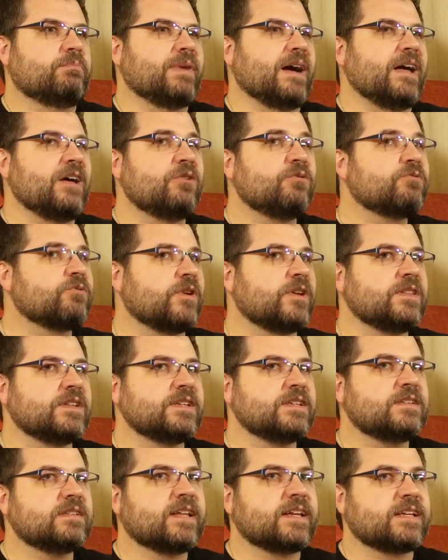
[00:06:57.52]

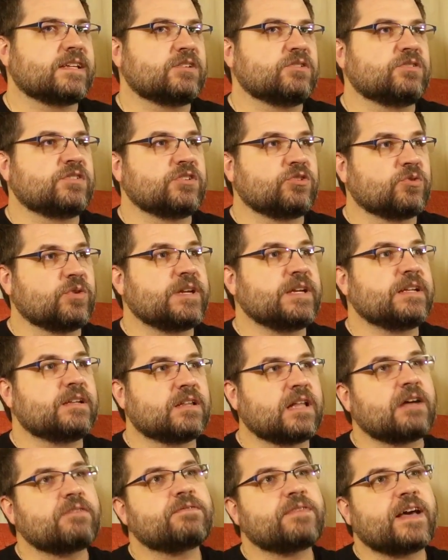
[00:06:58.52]
bio-friendly, like it'll degrade a
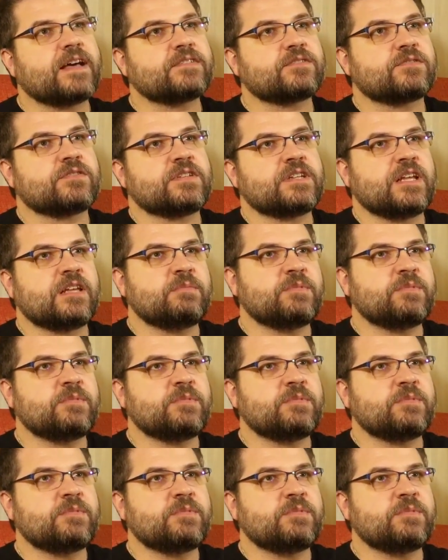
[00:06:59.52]
lot faster than